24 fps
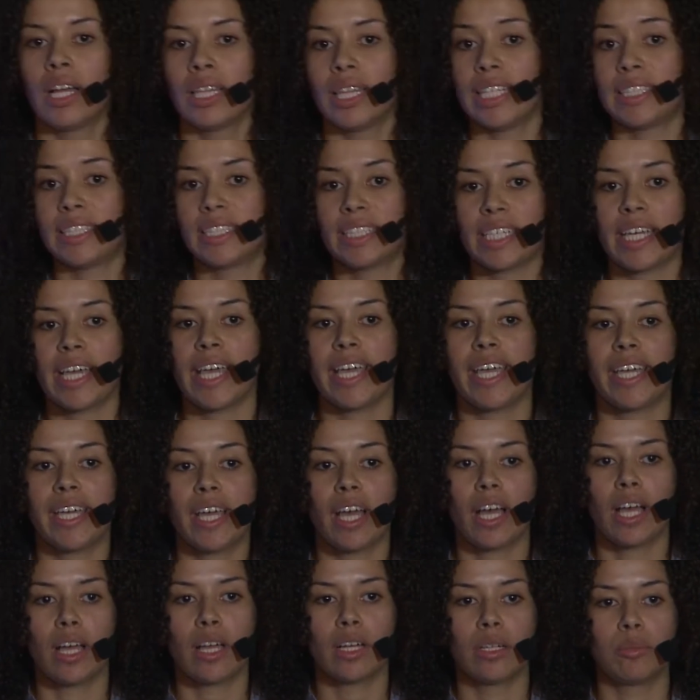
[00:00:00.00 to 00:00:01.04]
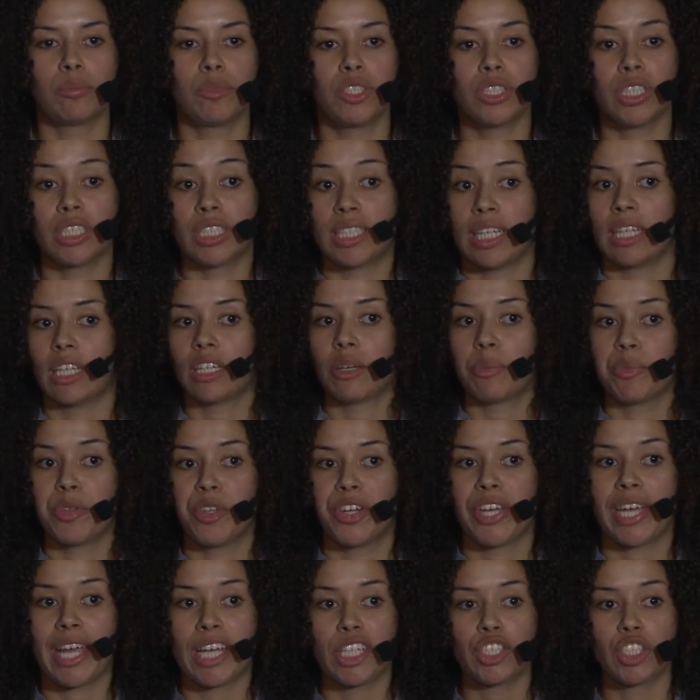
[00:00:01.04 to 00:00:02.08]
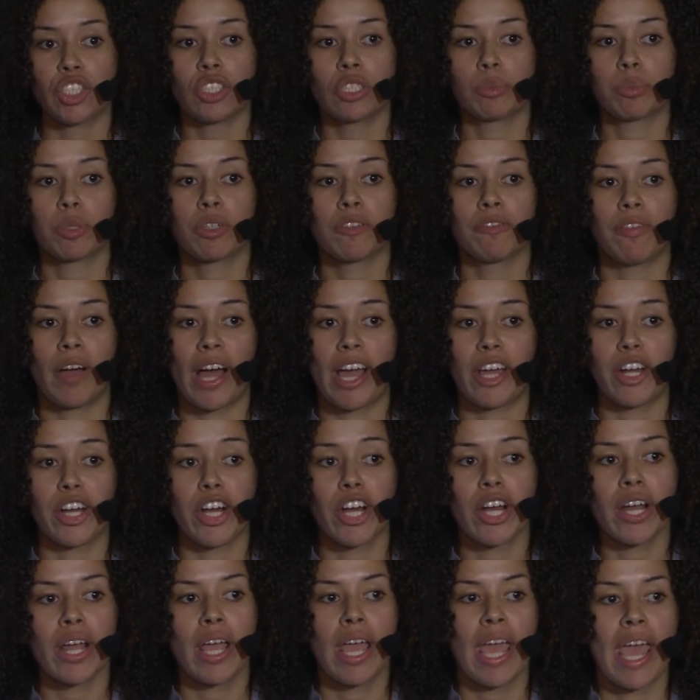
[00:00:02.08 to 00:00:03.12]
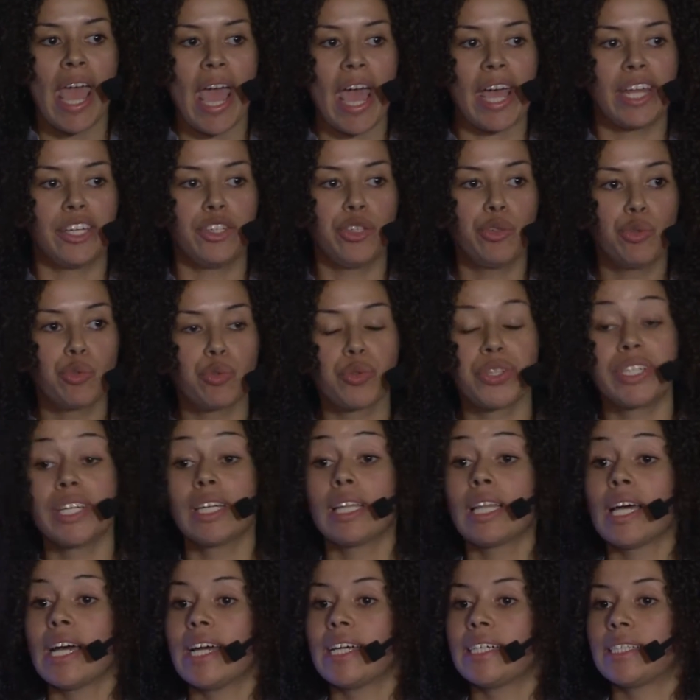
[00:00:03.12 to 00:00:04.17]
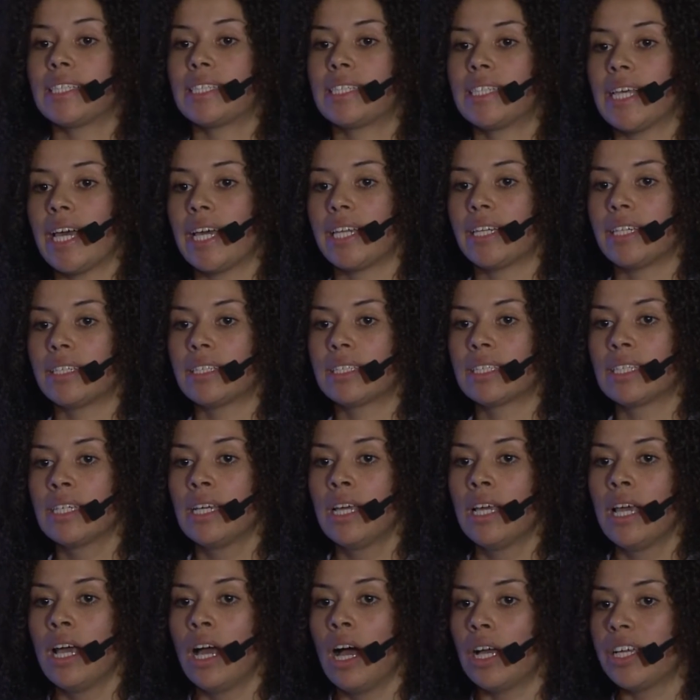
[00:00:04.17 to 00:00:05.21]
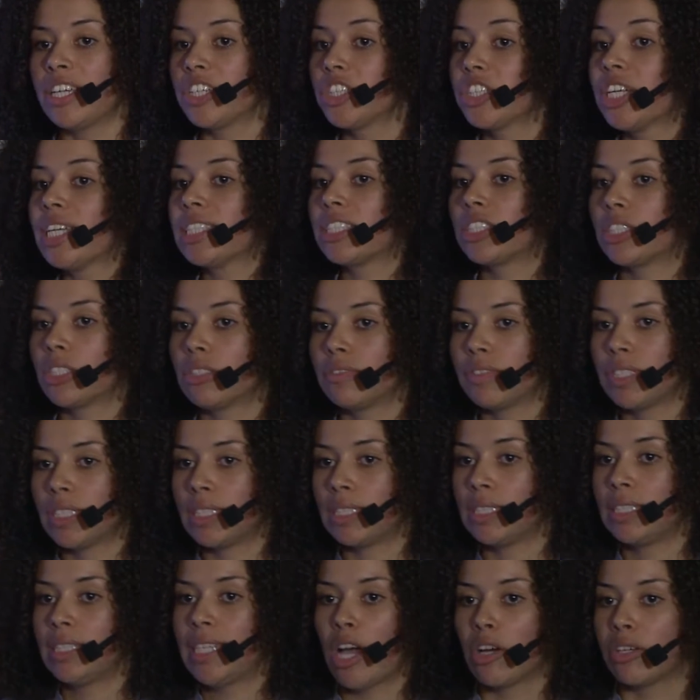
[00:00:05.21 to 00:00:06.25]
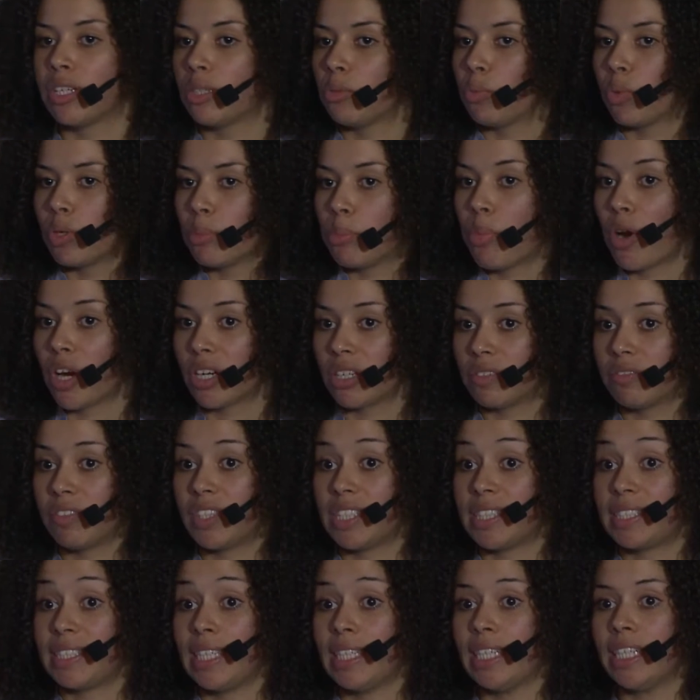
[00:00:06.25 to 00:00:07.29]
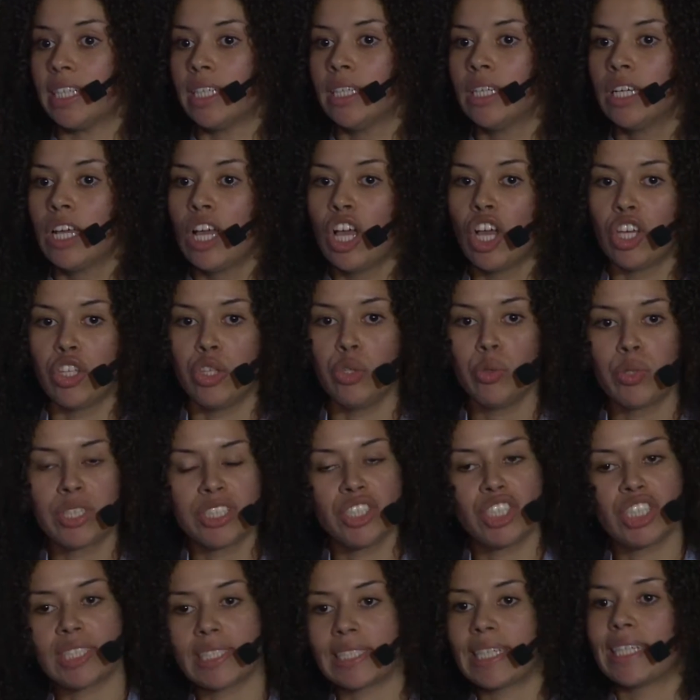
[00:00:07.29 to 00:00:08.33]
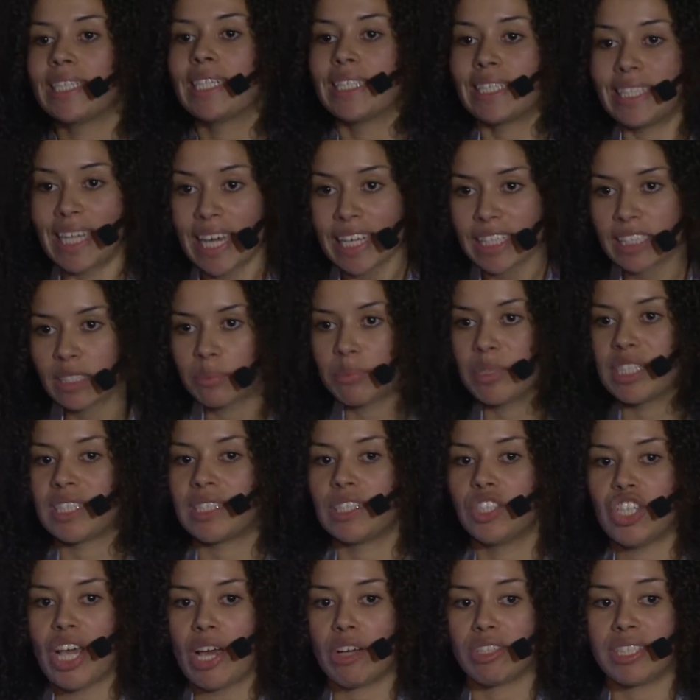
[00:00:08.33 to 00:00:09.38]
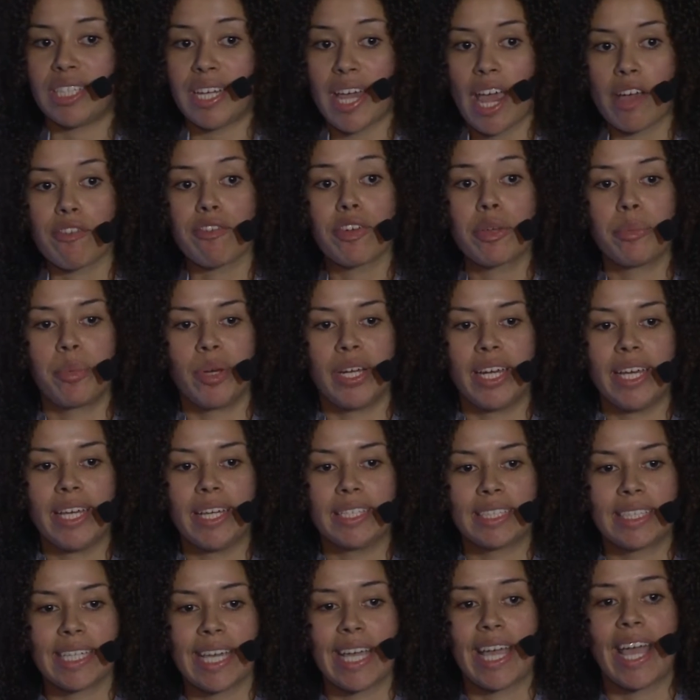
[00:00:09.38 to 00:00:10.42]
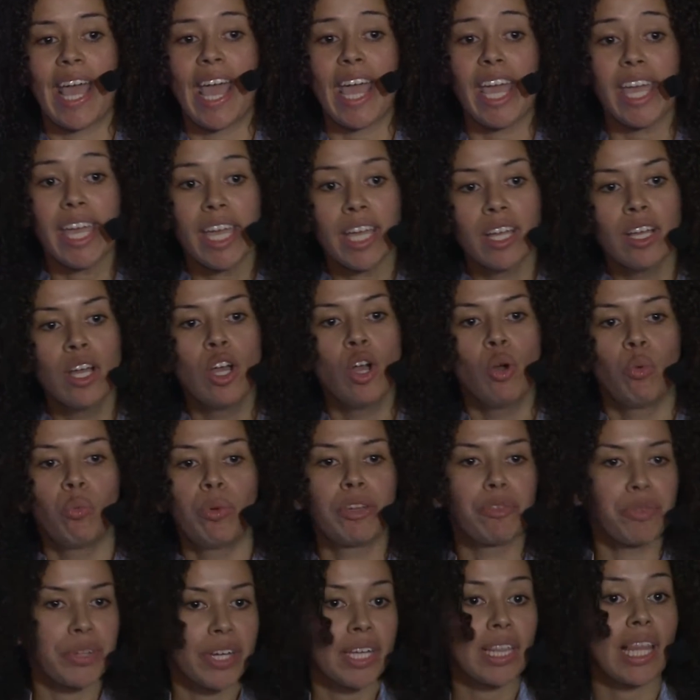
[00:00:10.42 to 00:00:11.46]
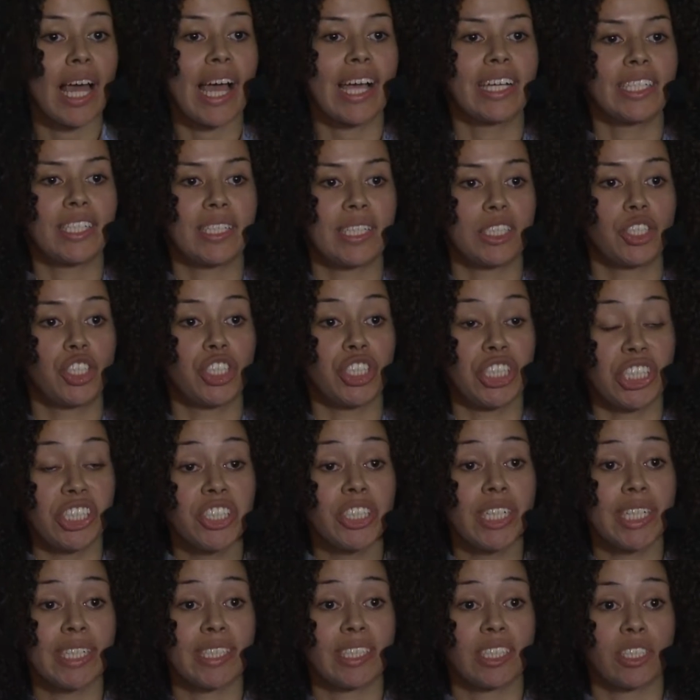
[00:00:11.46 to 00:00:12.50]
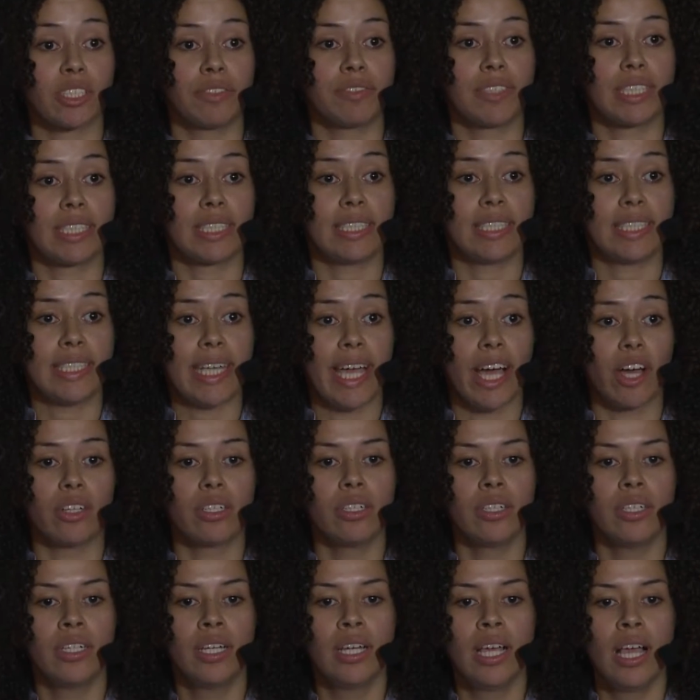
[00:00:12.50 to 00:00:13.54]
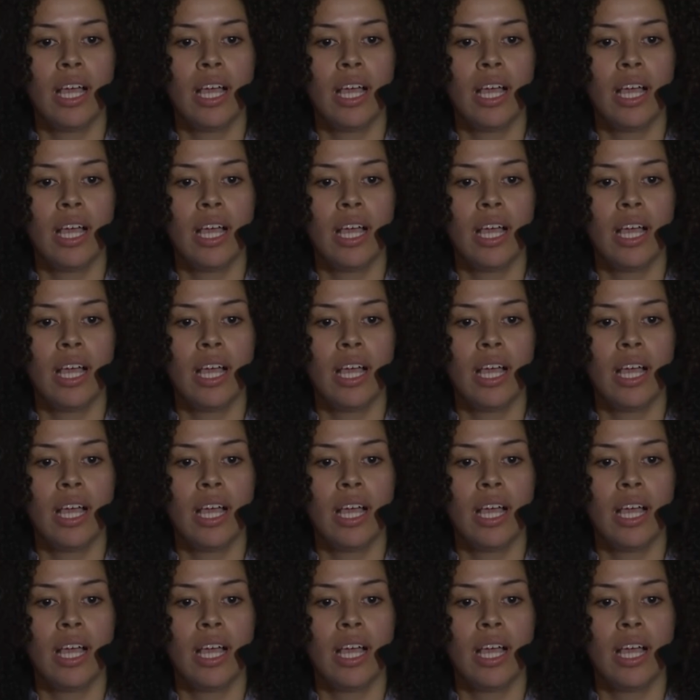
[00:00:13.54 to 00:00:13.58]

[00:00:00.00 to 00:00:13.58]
Let's say you're a telecommunications provider and you realize that internet service is down in one part of the city. You can just send a text message out to everybody and say, hey, we realize that your internet service is down.